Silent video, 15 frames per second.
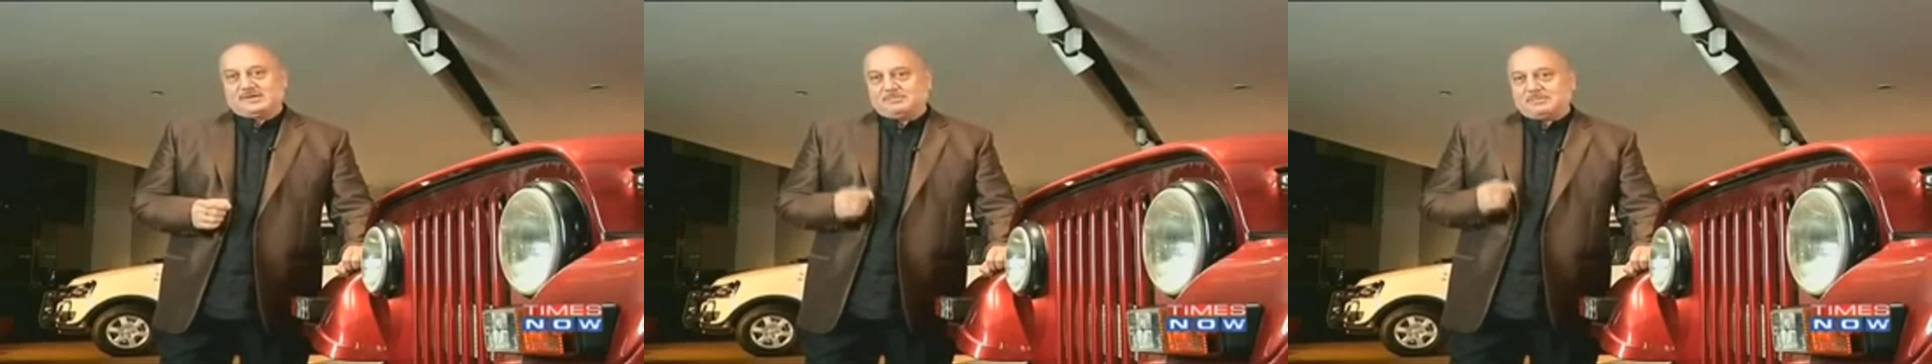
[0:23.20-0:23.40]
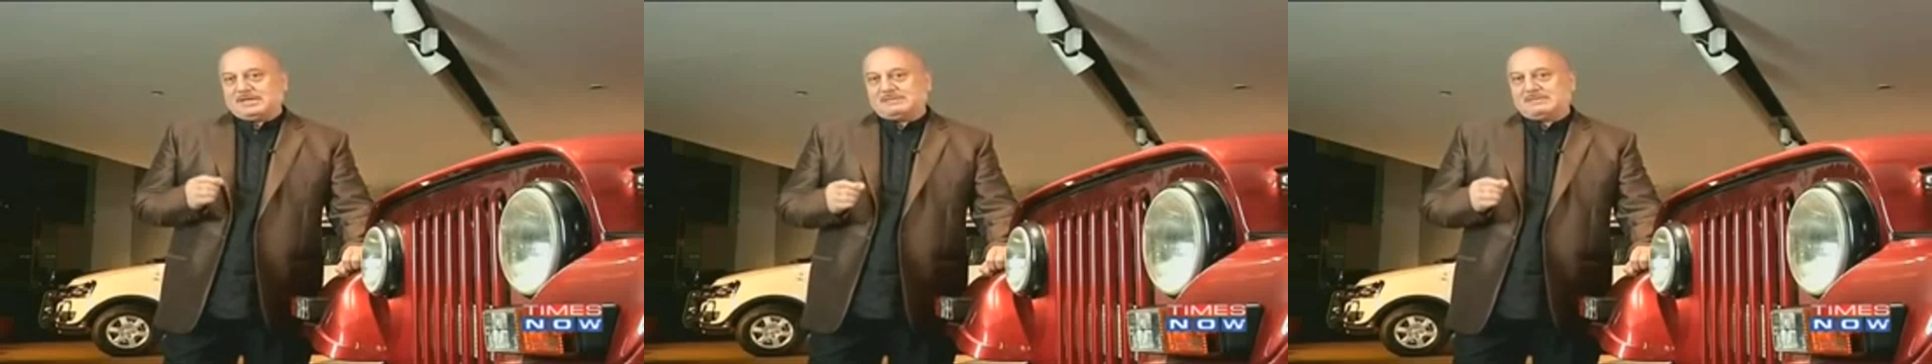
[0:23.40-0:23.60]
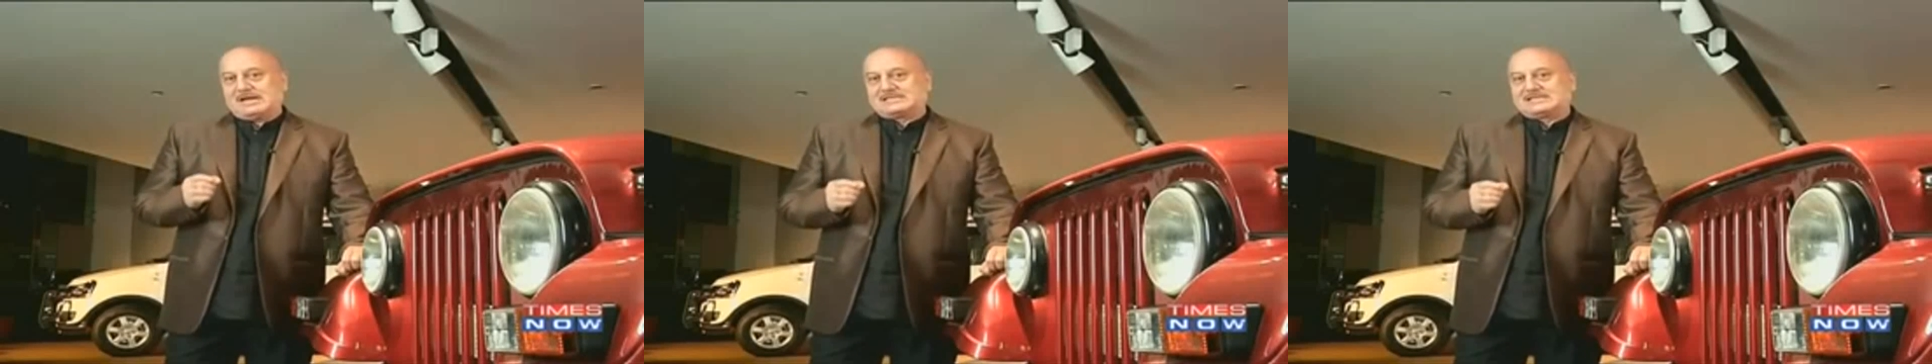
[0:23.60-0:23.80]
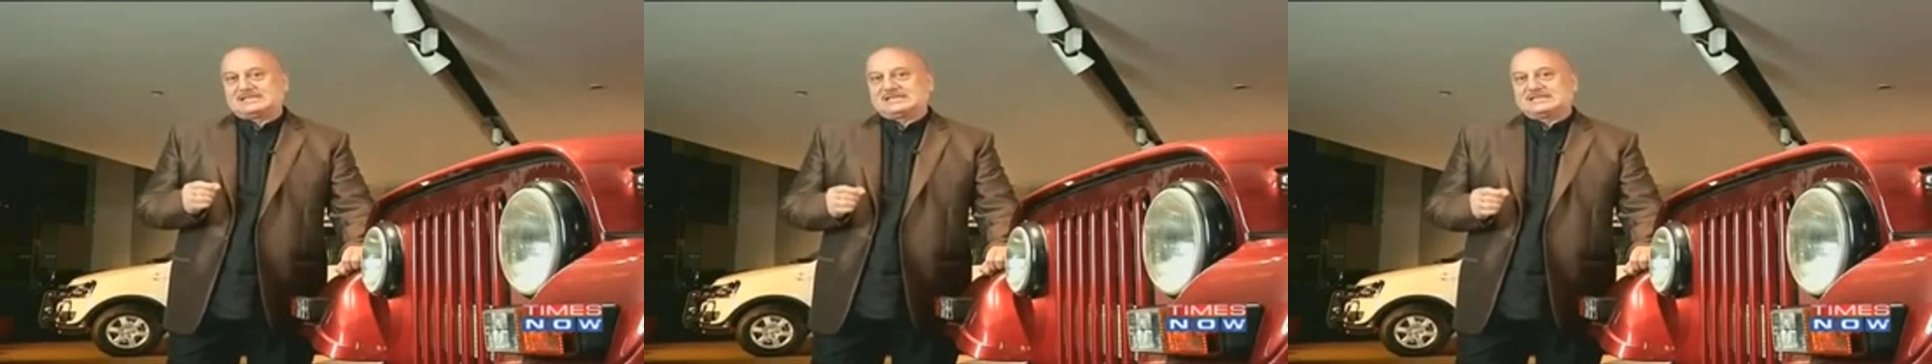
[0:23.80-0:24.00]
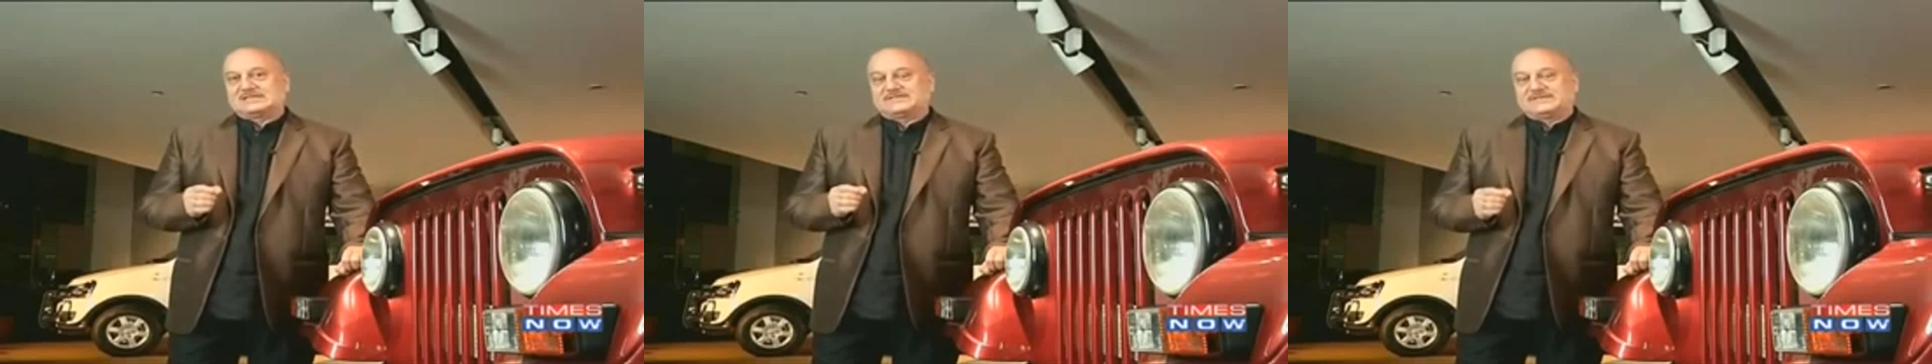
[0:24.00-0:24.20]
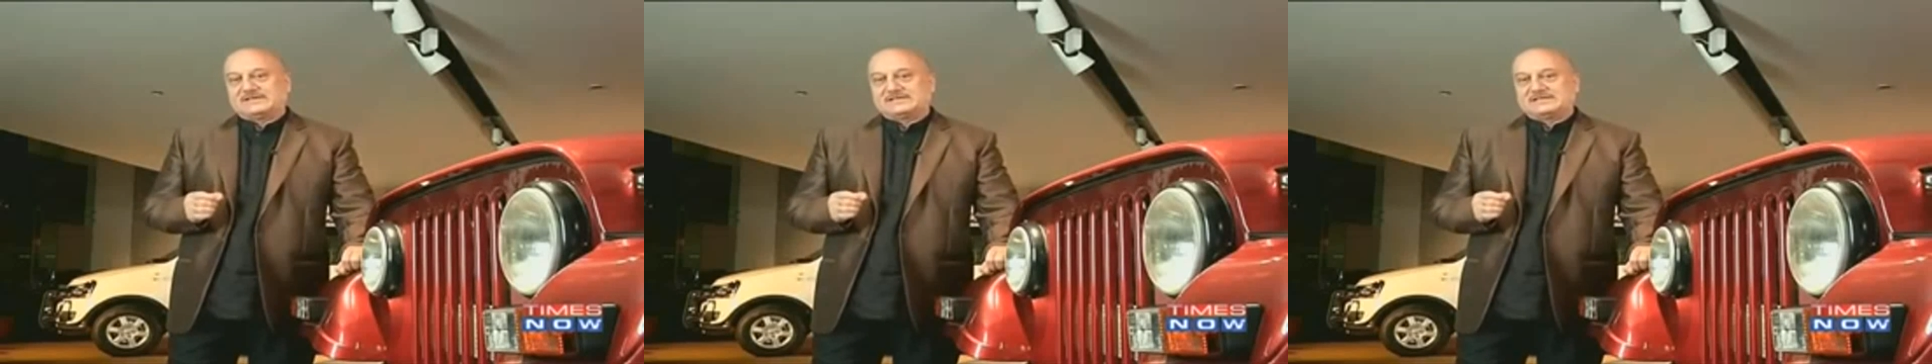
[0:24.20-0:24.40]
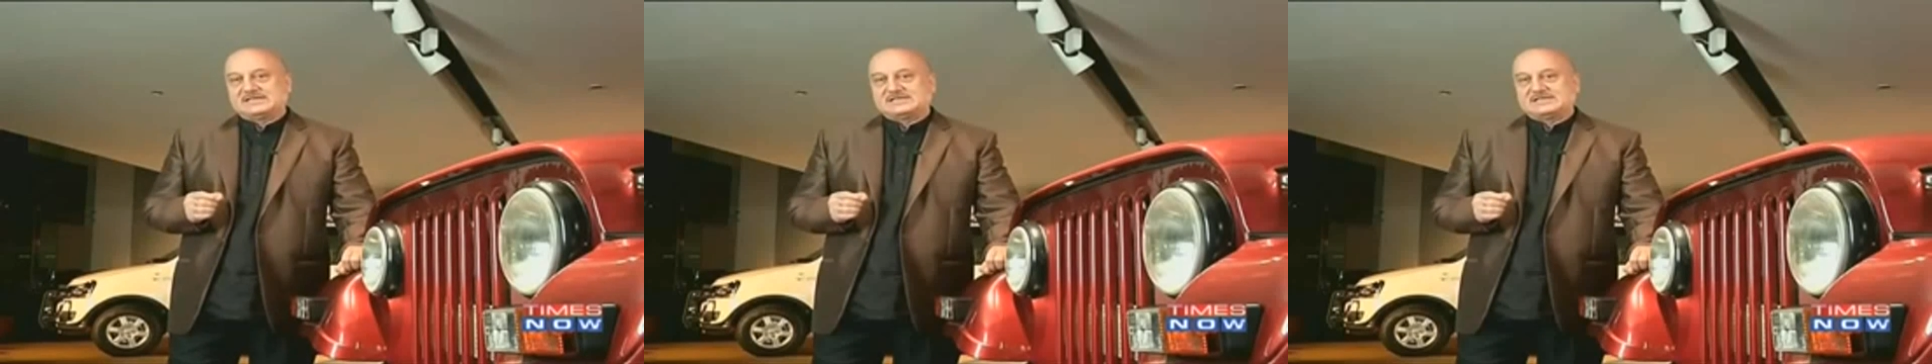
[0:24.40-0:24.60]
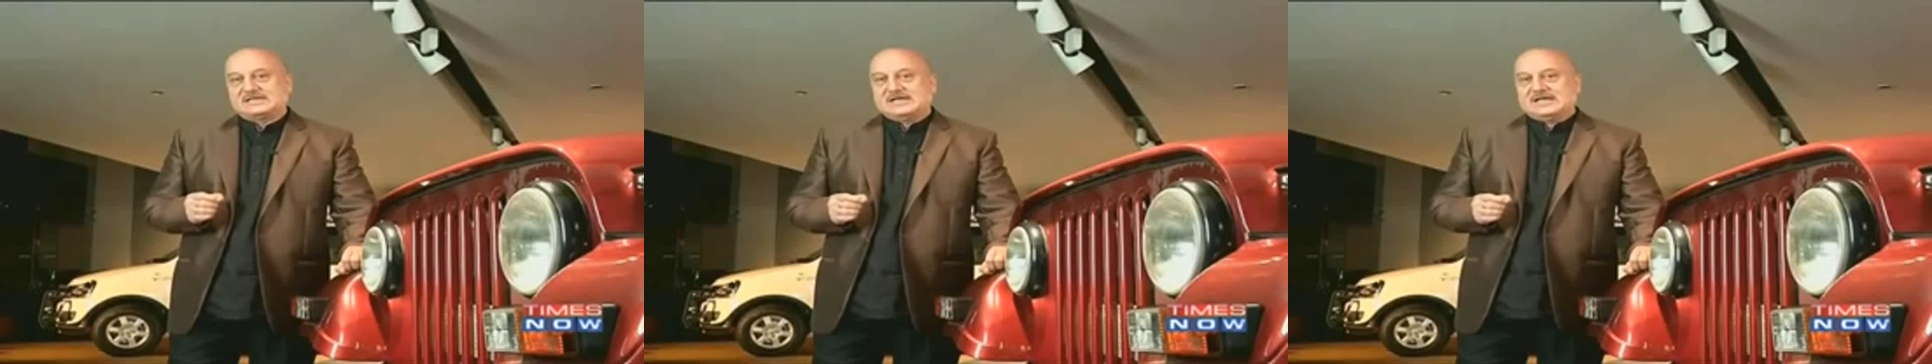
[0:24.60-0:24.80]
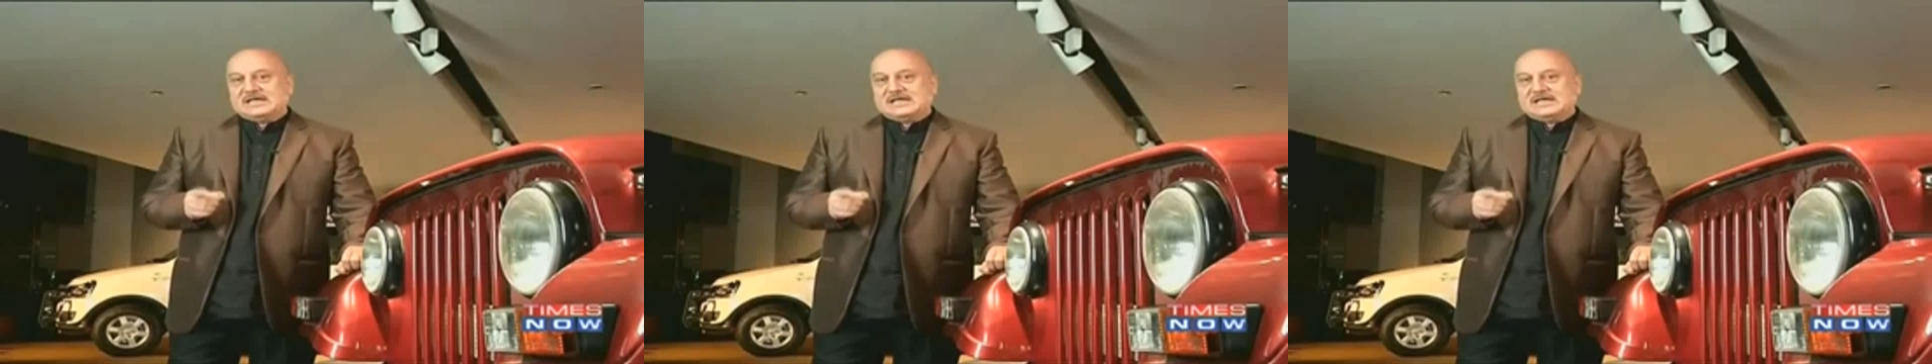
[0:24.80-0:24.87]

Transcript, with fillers: Minimizing this wastage